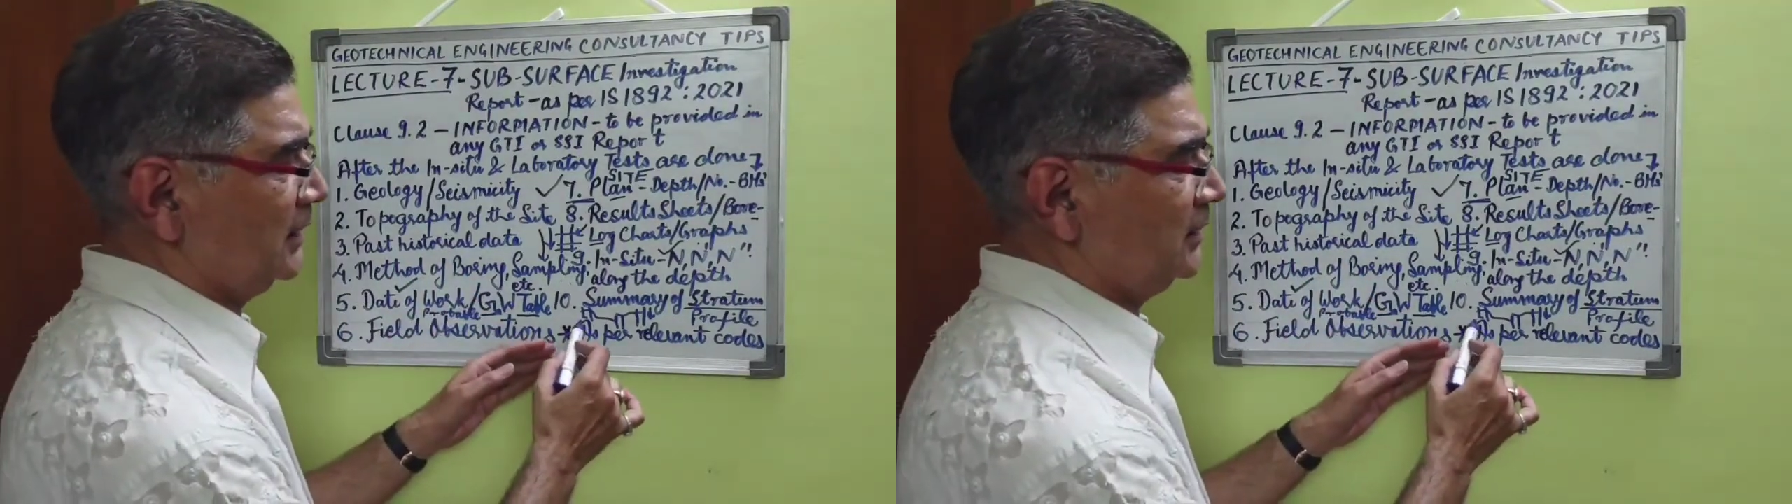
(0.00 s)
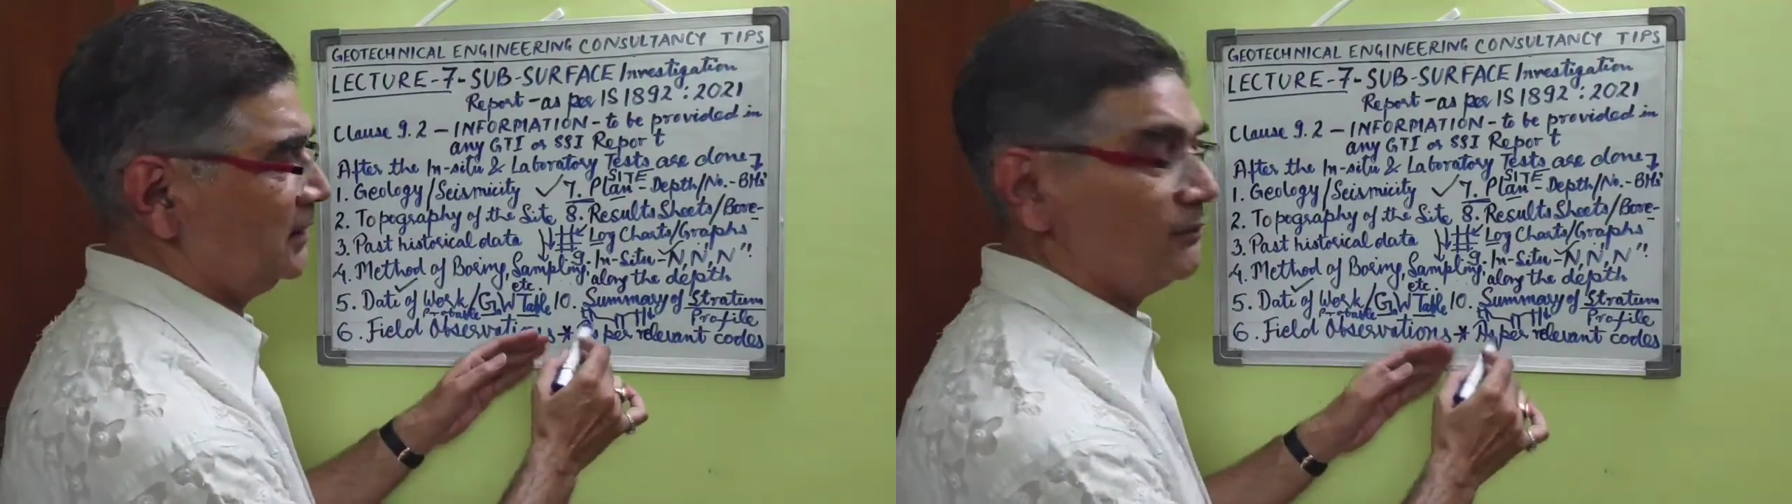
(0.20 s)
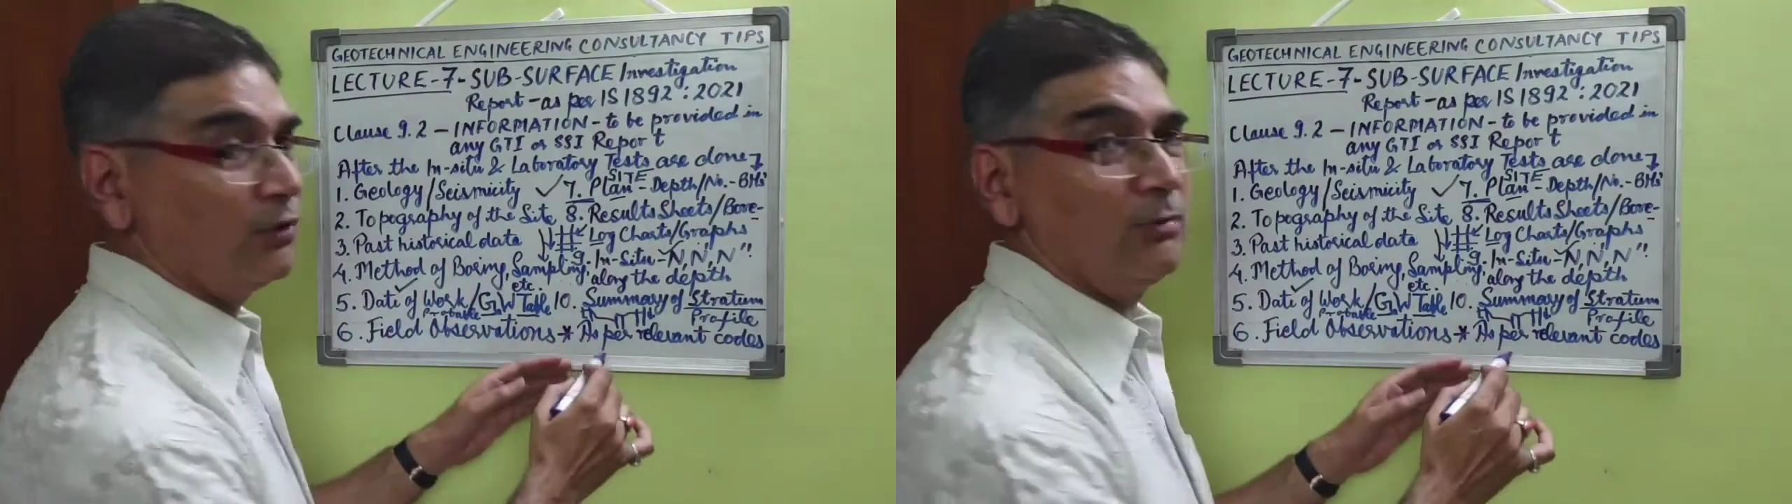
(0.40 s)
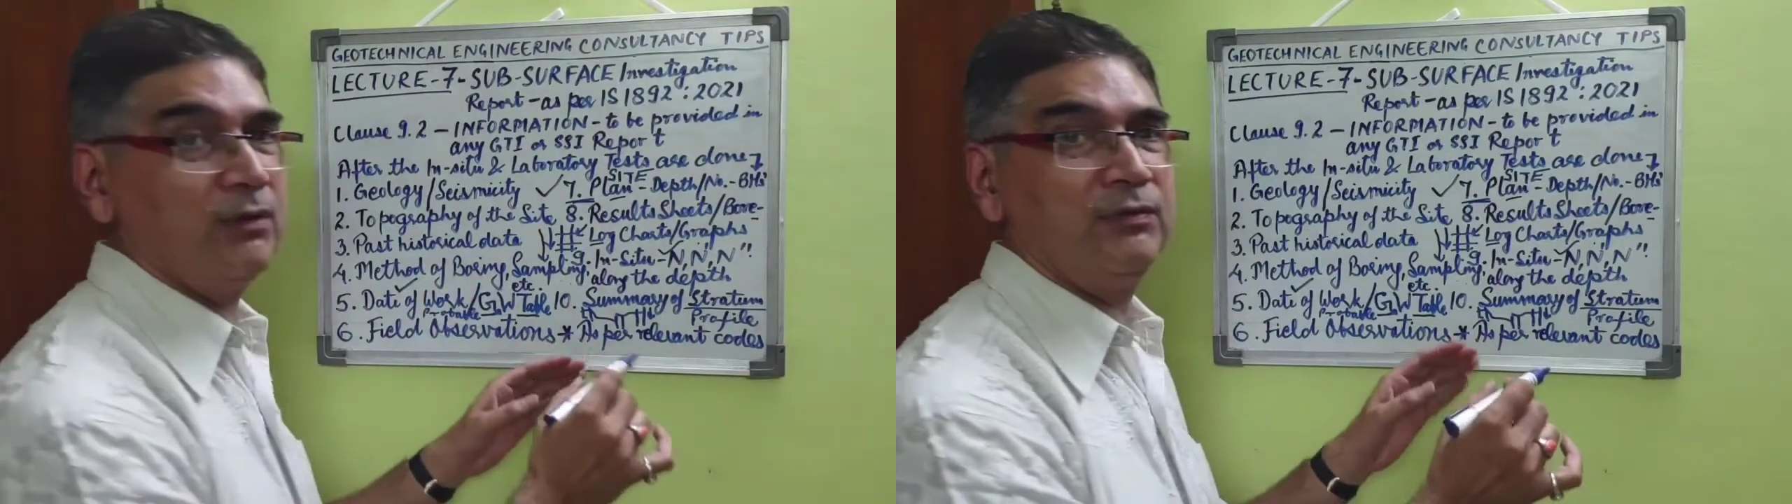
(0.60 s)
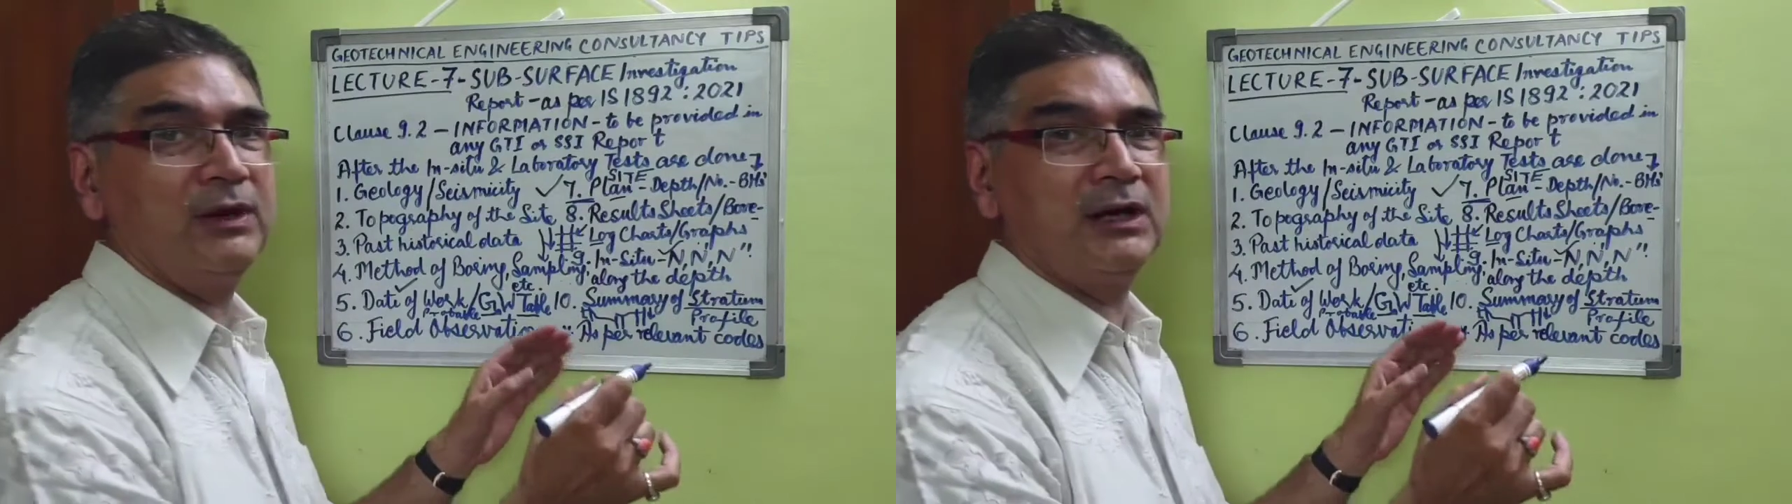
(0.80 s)
in the form
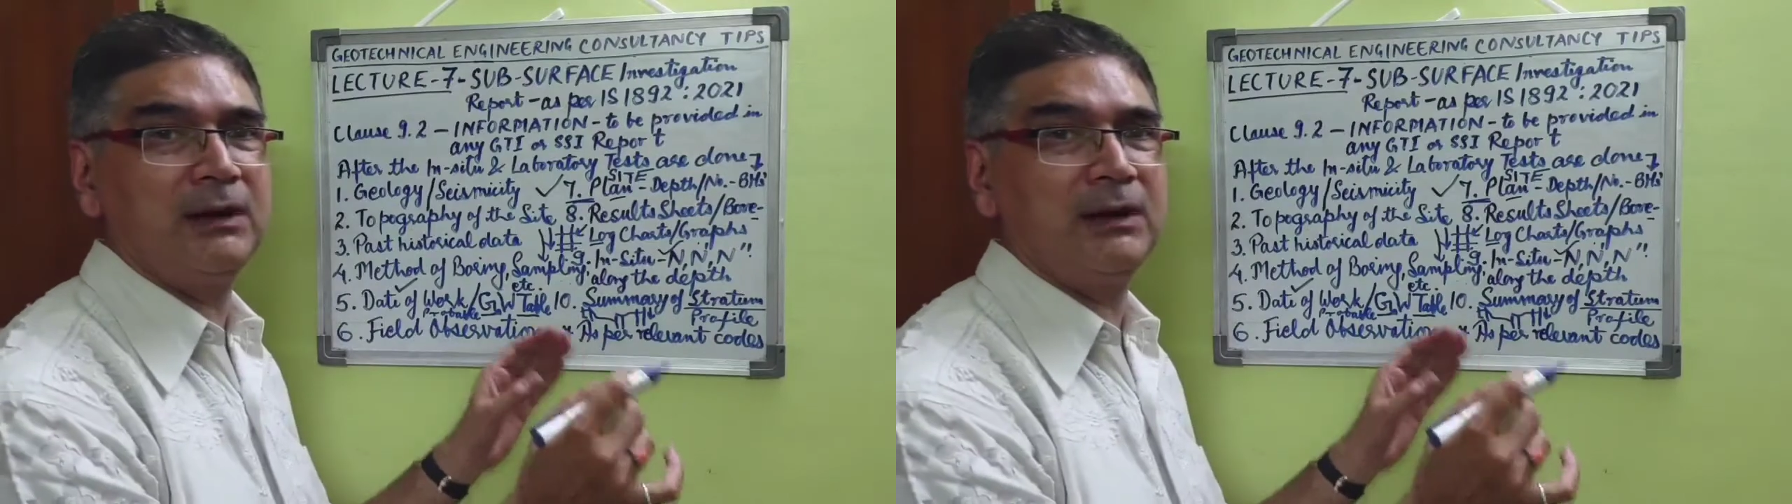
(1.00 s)
of a